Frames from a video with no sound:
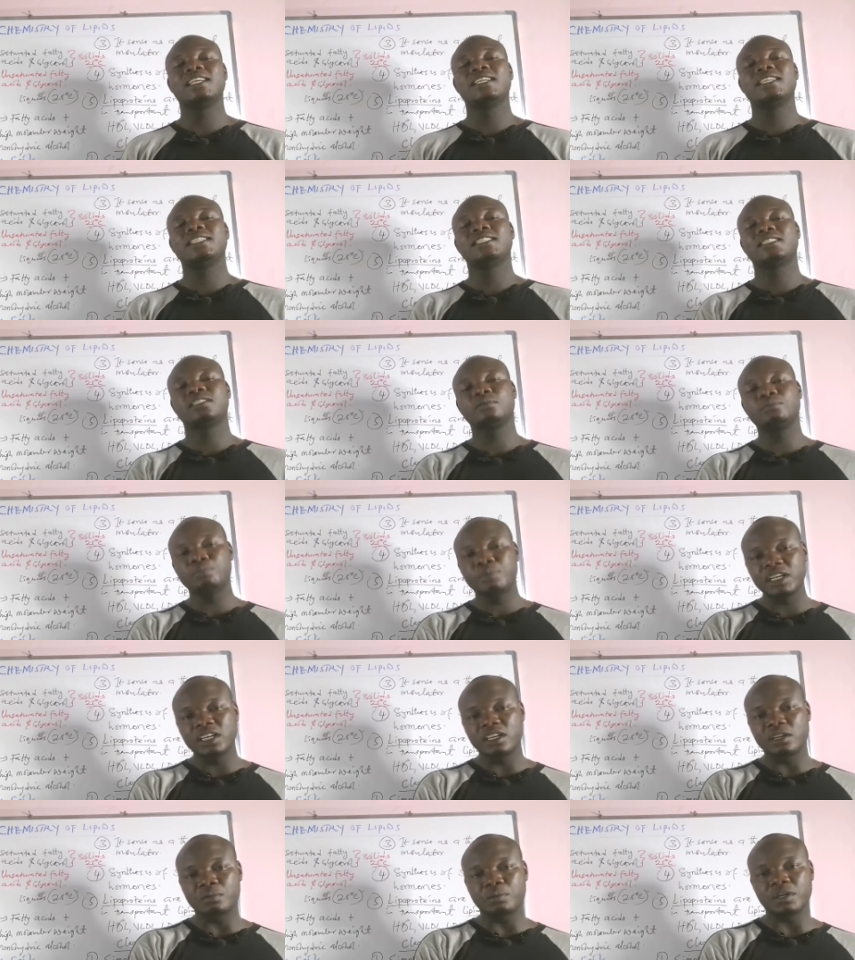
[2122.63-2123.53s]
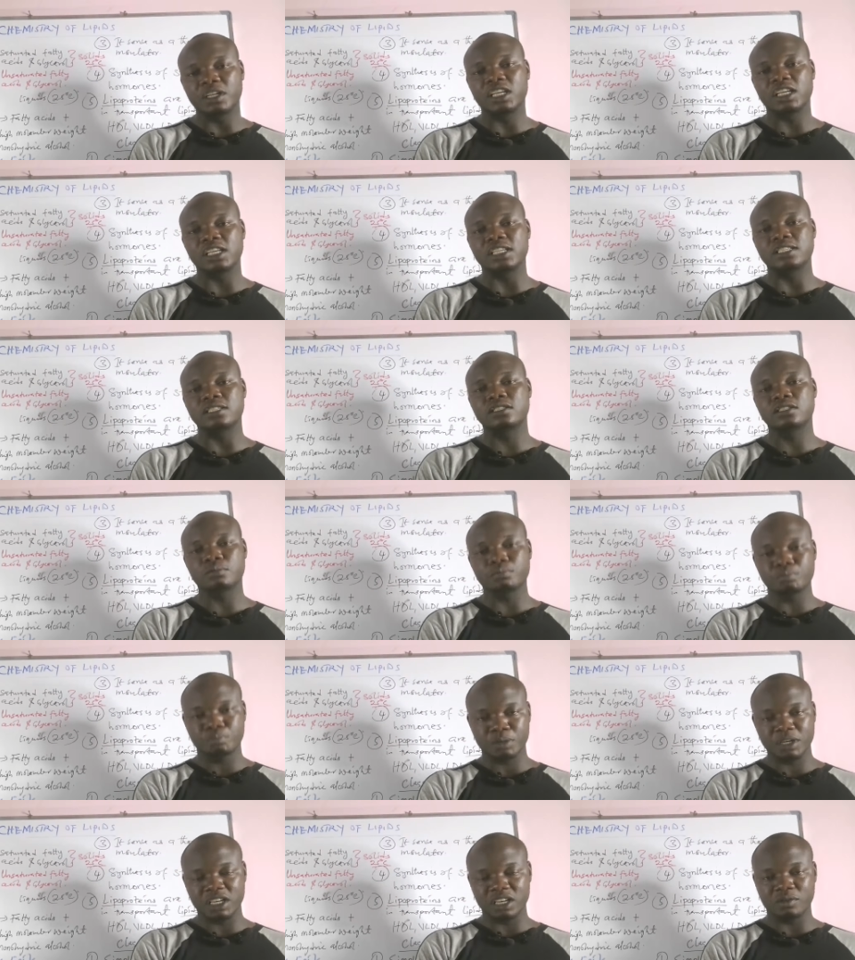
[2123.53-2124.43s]
Simple lipid is
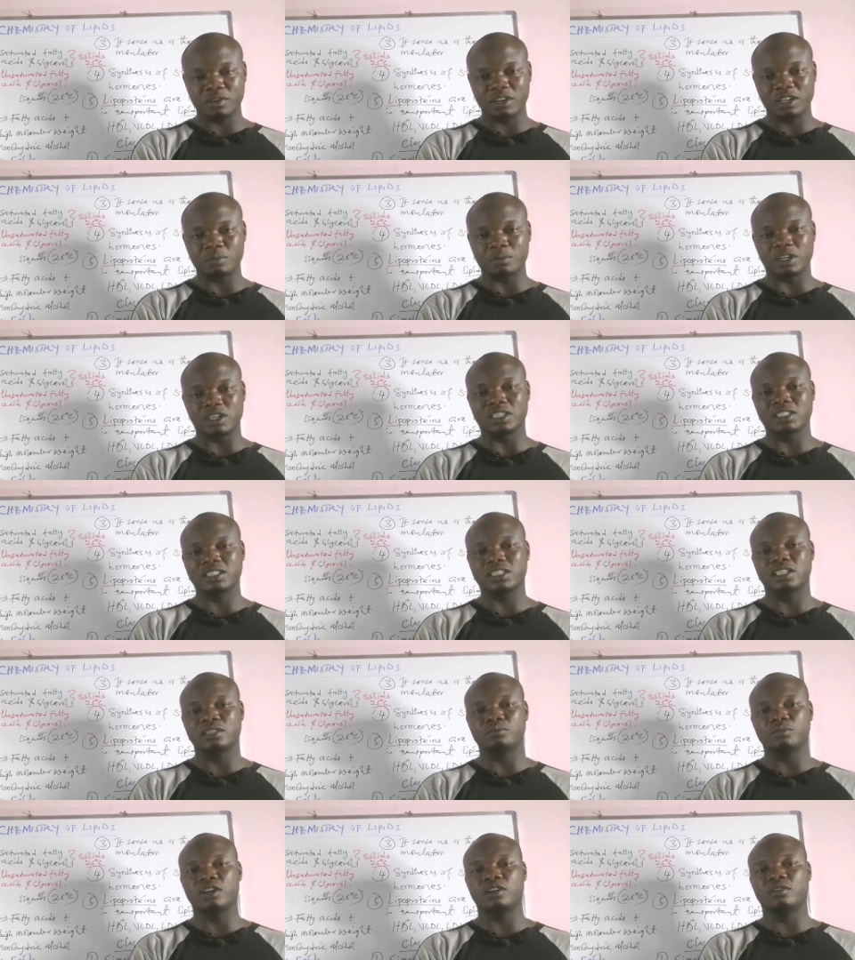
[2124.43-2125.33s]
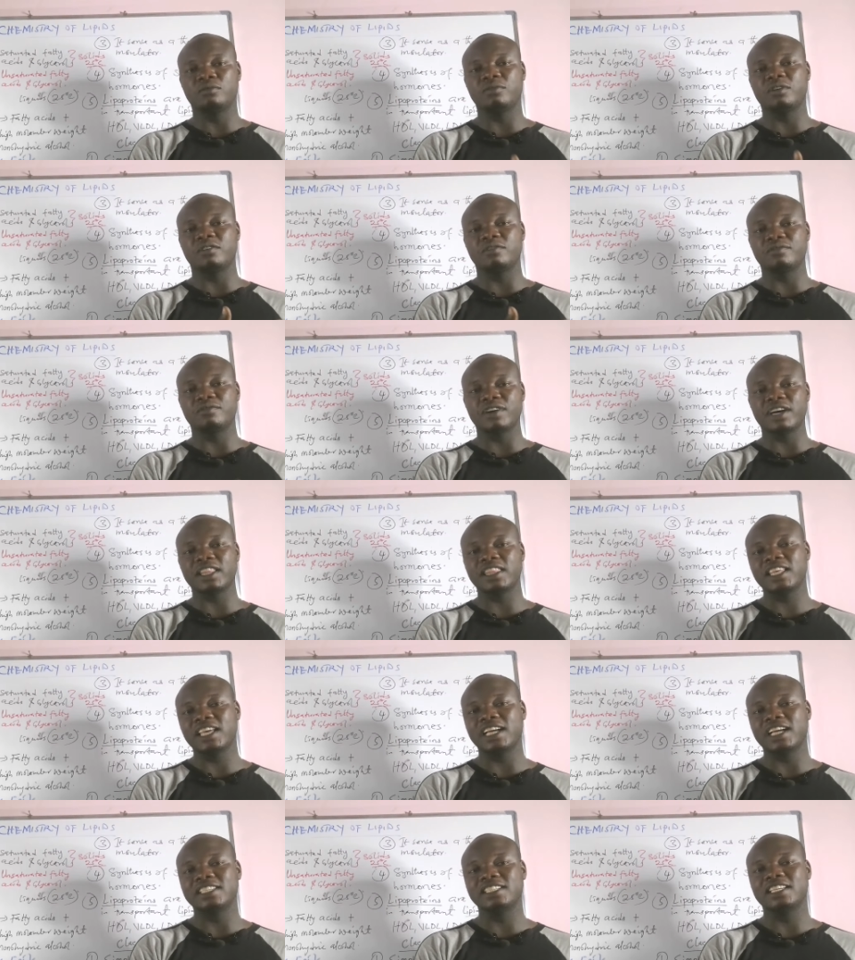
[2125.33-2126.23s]
simple lipid because it's made up of fatty
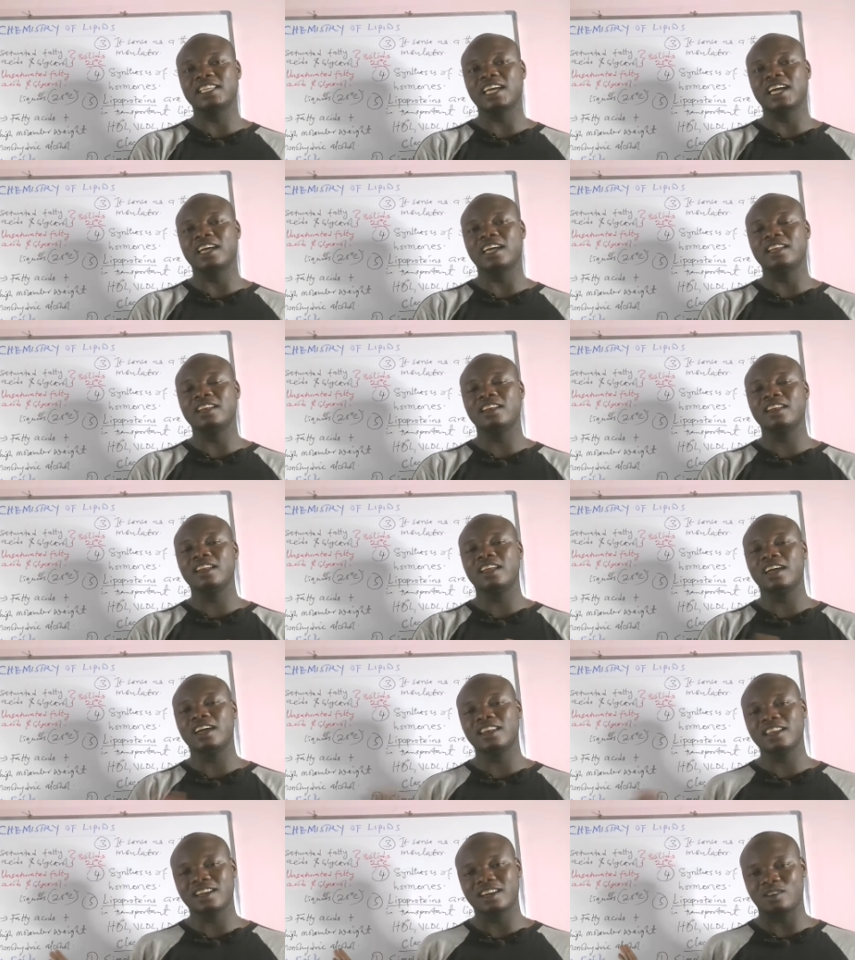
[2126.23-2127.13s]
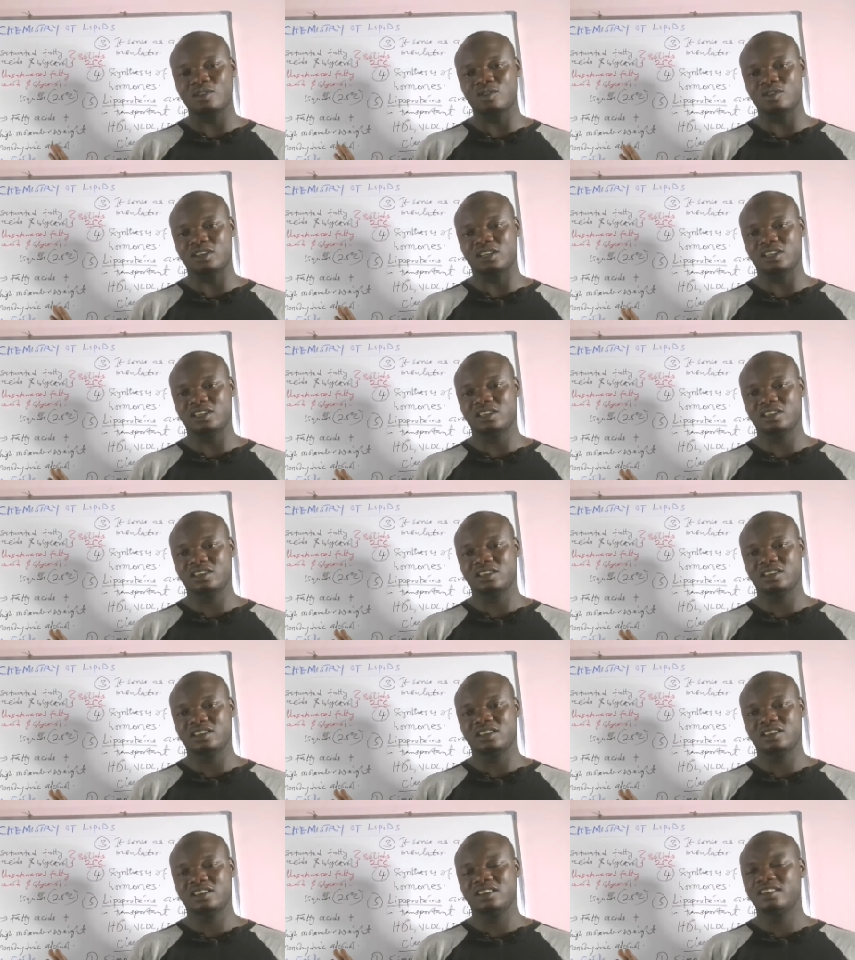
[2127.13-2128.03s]
acid and alcohol.
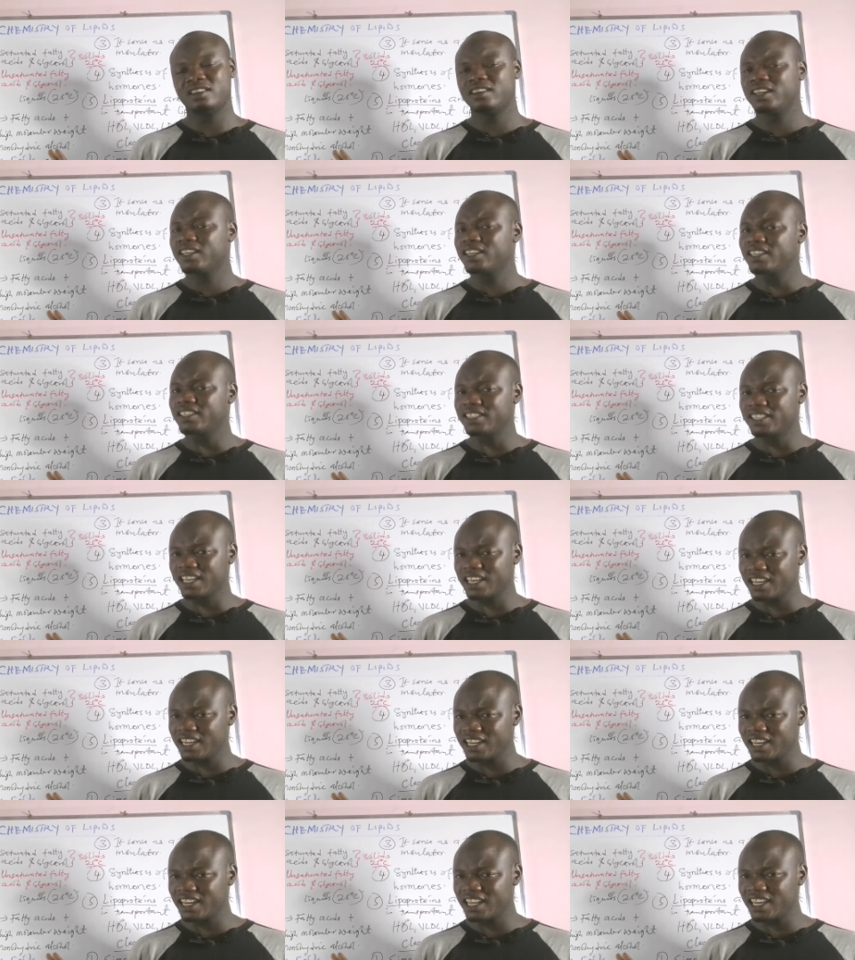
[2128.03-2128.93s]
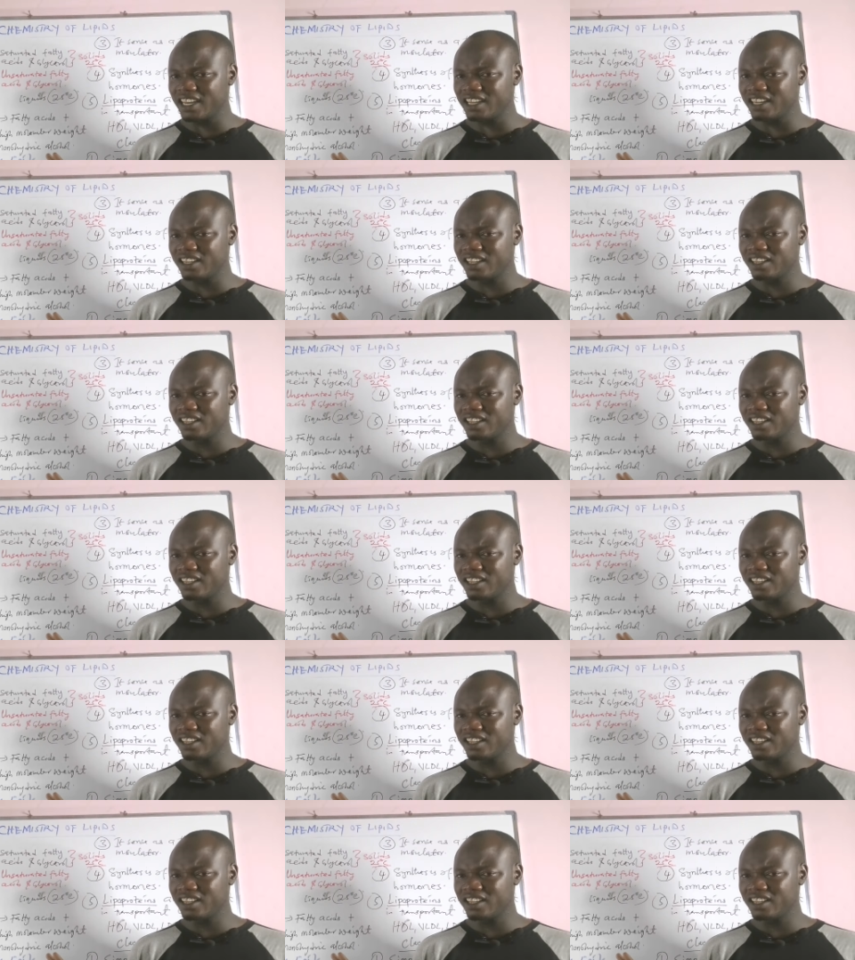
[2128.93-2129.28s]
Is that clear?